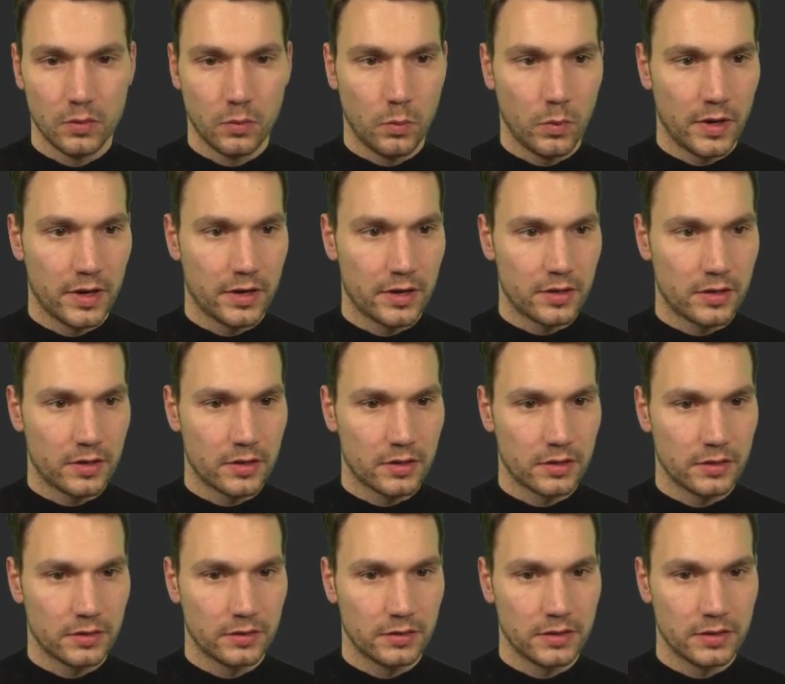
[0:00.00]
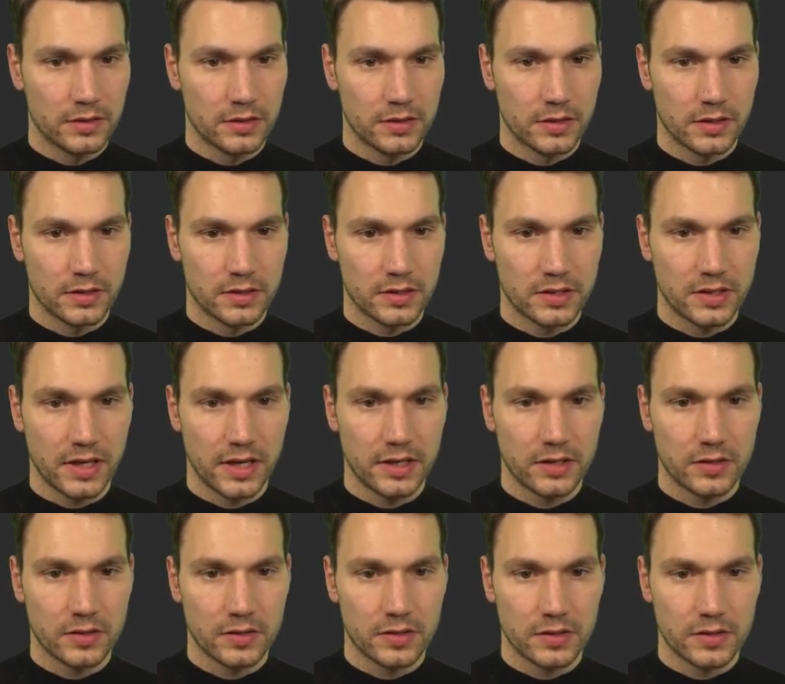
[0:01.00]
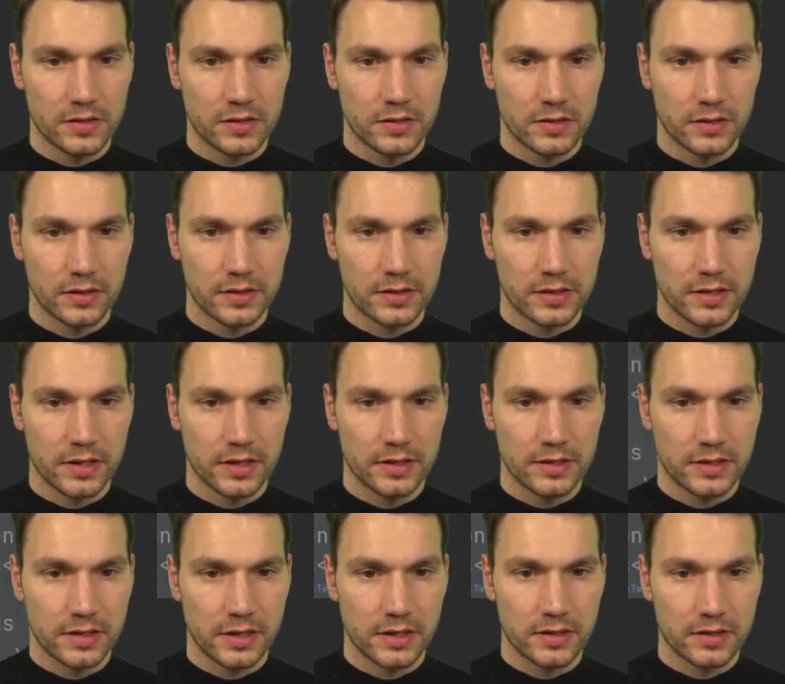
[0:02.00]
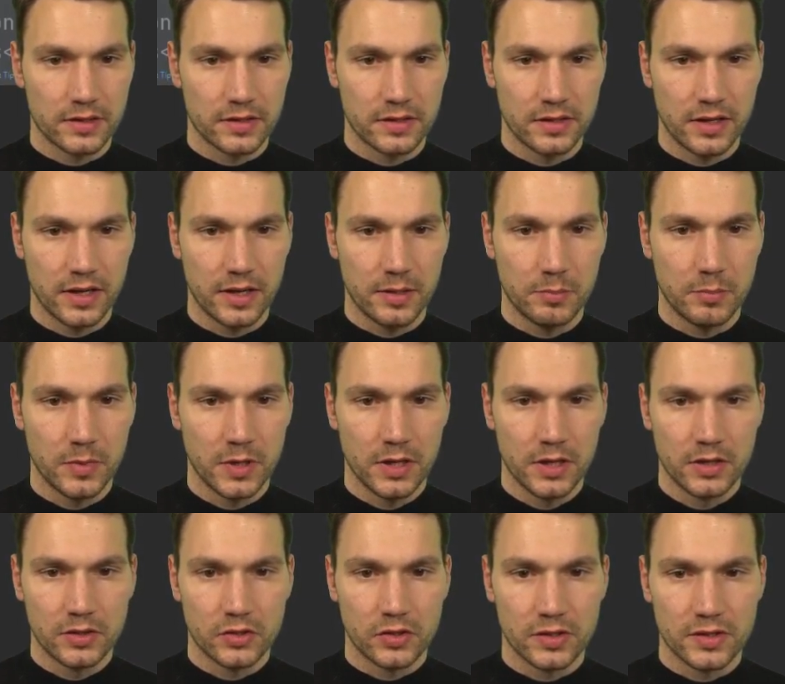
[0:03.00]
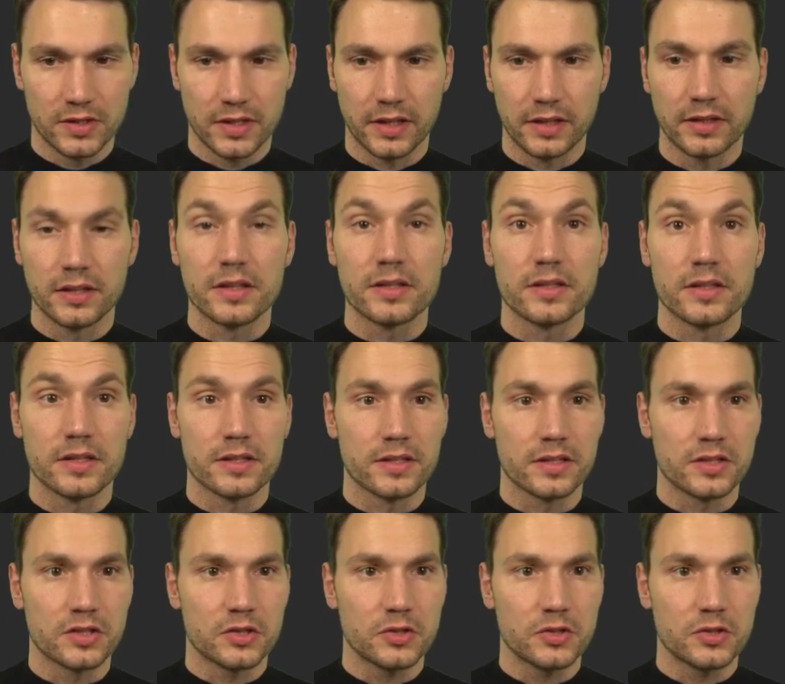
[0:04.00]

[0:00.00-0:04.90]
where this is status, let's say status name, just that this is a